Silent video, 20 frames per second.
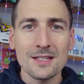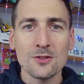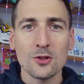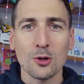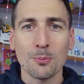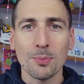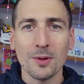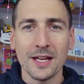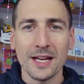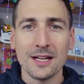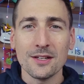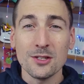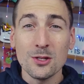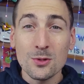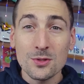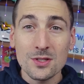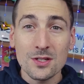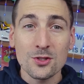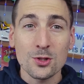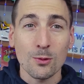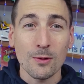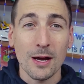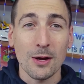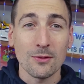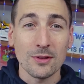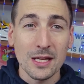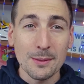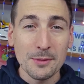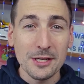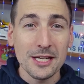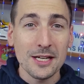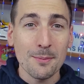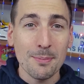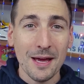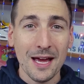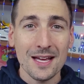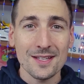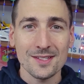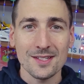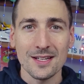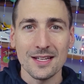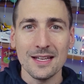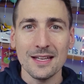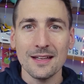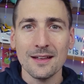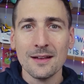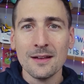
or plan usage around limited capacity.